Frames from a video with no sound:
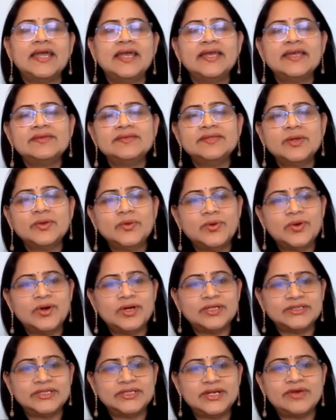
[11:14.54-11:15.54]
He is the
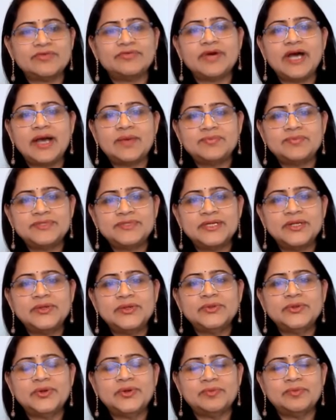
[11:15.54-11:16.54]
co-author of
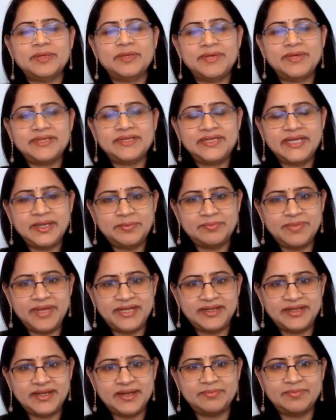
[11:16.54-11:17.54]
Absolute Homeopathic
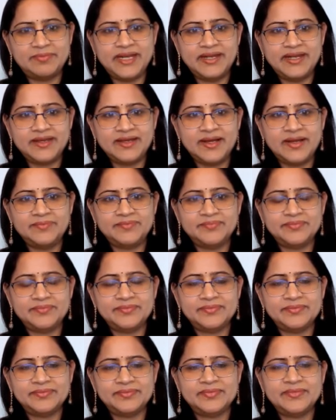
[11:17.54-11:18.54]
Made in America
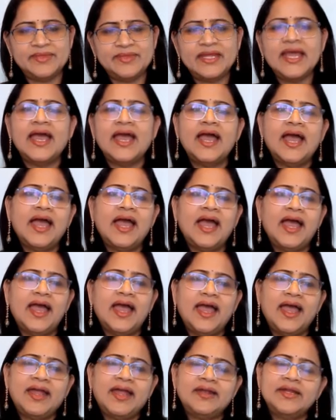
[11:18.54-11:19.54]

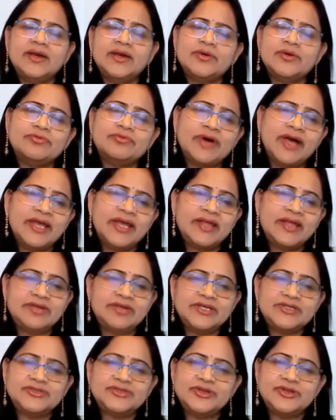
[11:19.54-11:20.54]
and 5
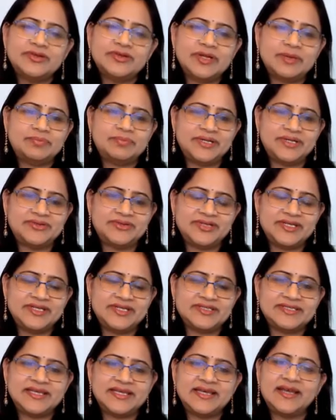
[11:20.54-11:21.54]
regional
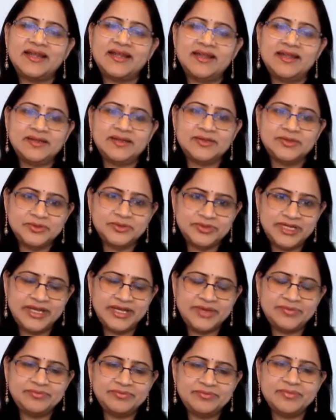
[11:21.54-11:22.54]
repertories, to
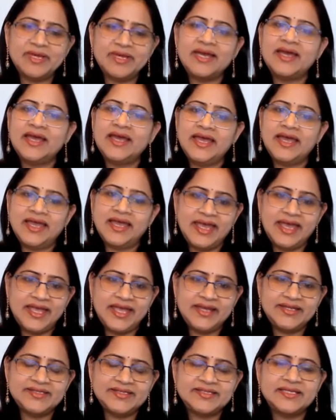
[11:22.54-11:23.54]
name
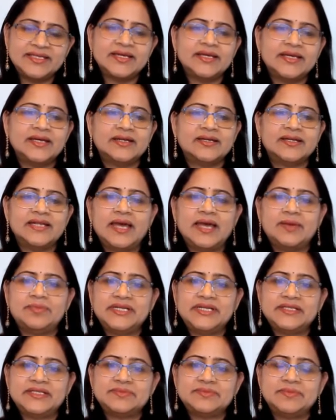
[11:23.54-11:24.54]
AIDS,
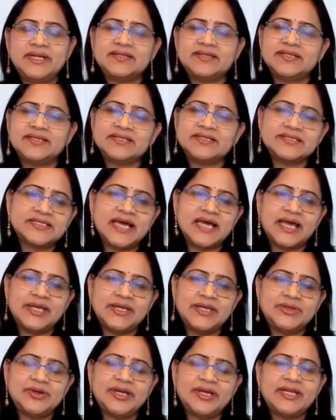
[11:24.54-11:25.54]
diabetes mellitus,
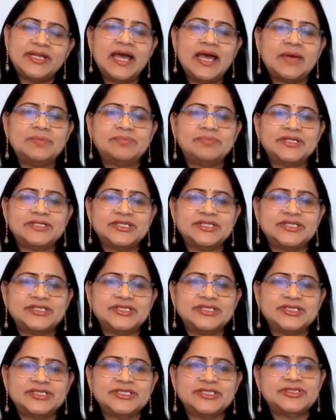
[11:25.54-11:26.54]
thyroid,
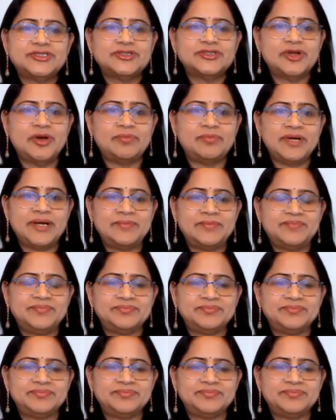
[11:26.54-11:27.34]
hypertension, trauma.